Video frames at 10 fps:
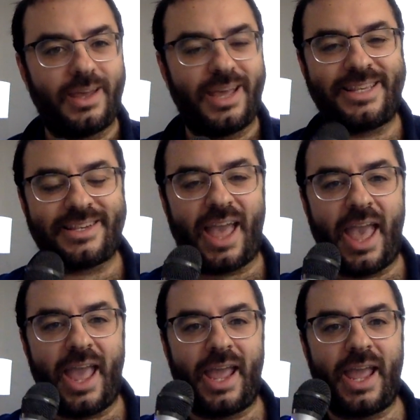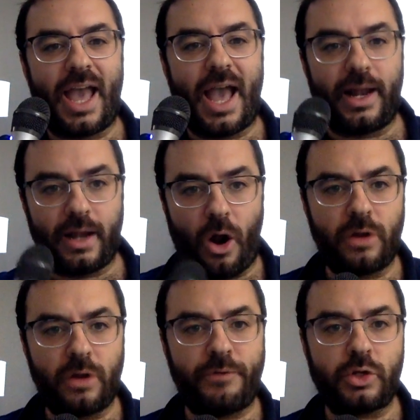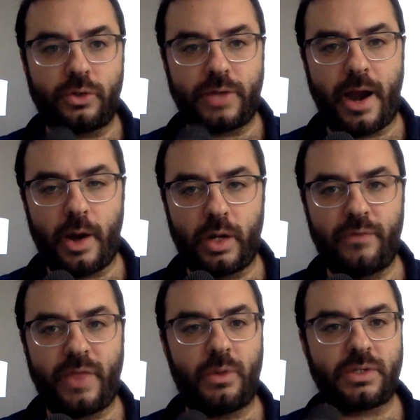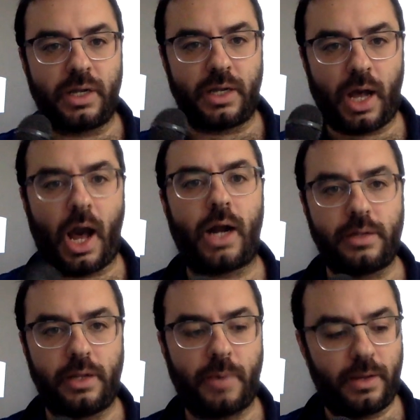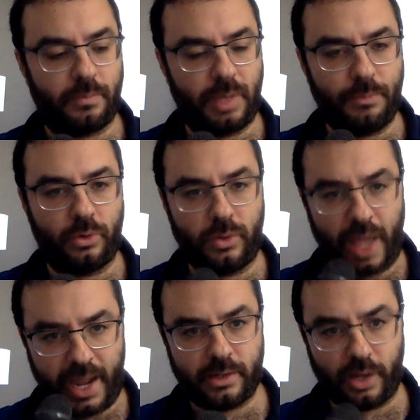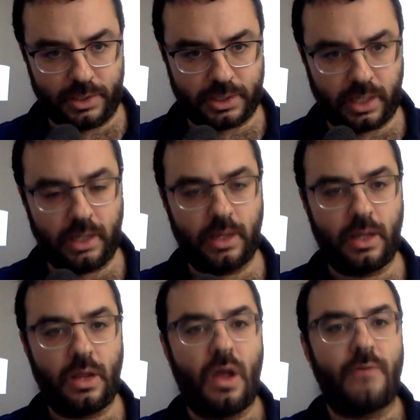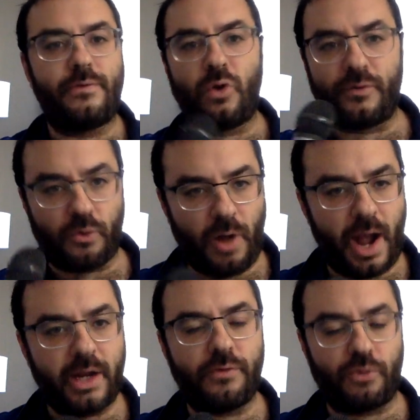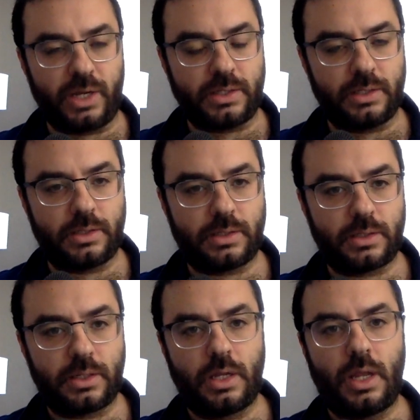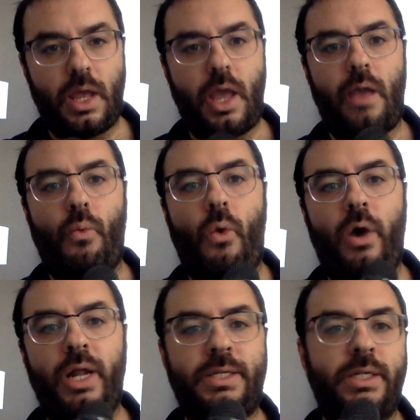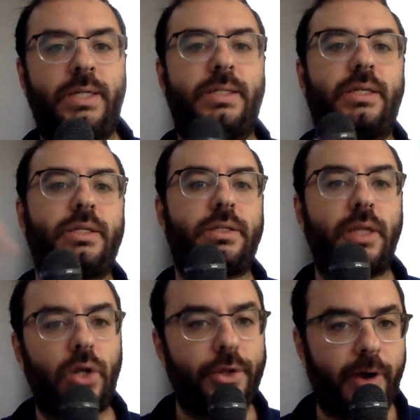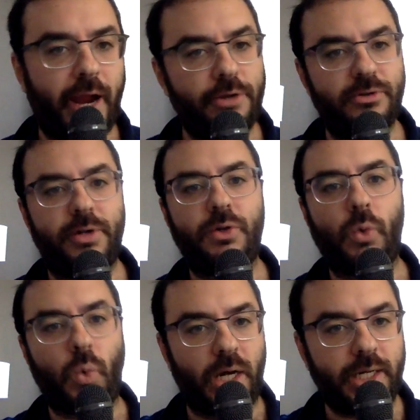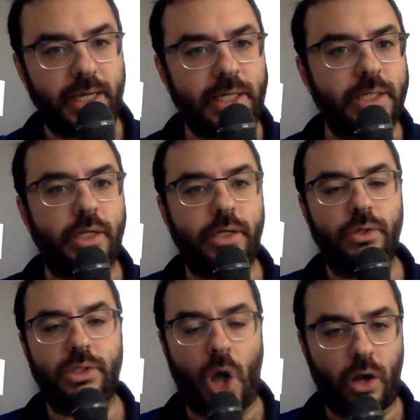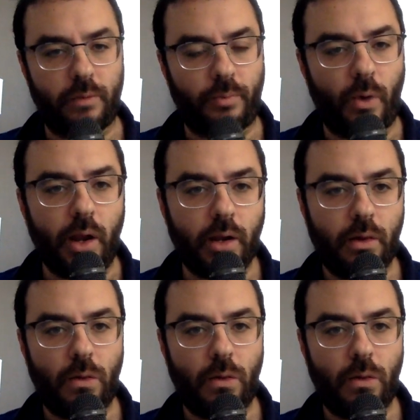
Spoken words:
It's a artificial narrative that was concocted by people who hate Tulsi for a variety of reasons and wanted to distill their hatred into one easy-to-use talking point.